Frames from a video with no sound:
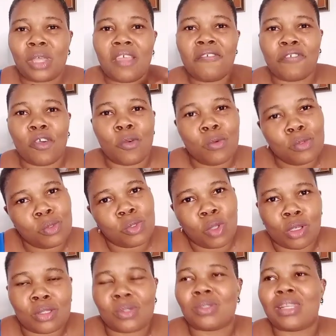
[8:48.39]
looking for who to
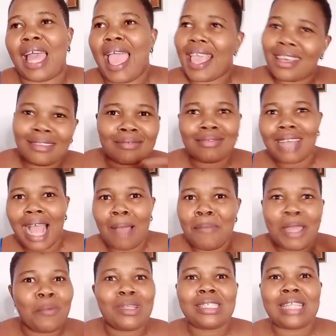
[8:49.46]
talk to, like, I
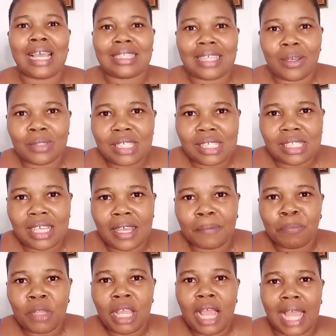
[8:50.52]
beg, what did I tell this
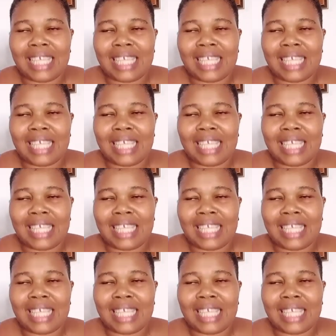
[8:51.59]
game?